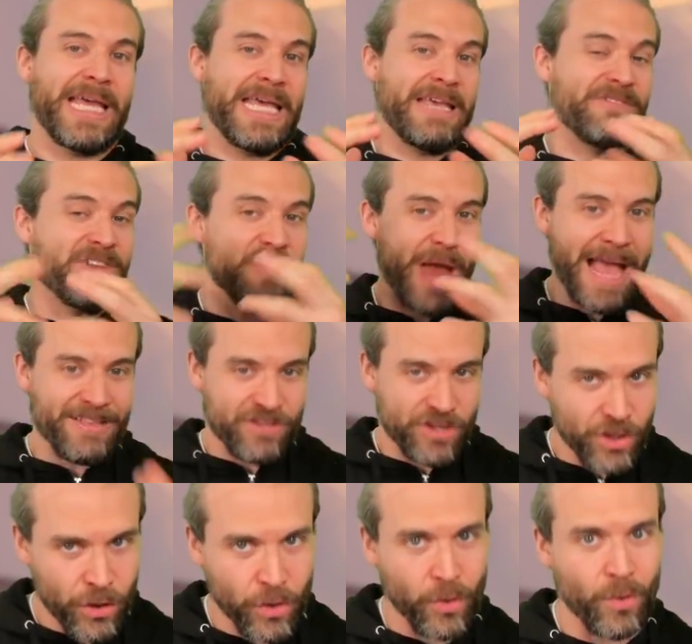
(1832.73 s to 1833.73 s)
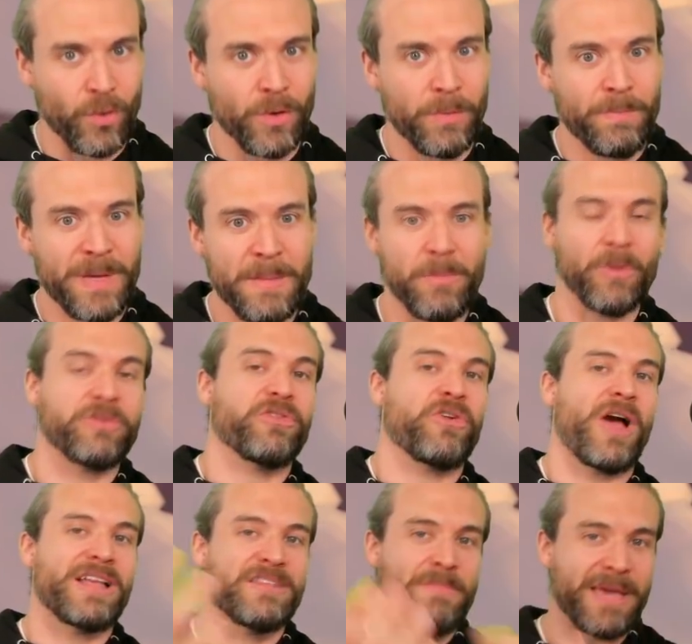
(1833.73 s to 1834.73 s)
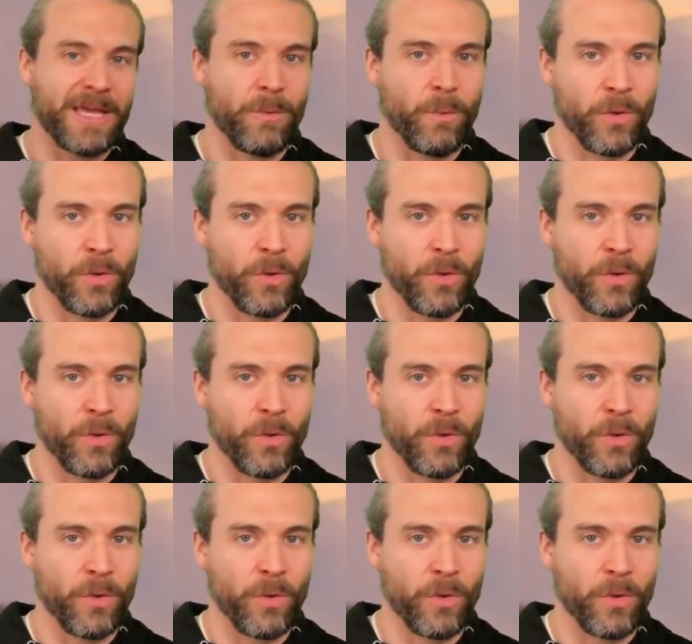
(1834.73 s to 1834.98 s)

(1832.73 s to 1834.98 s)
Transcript: even at 2, people tried to make it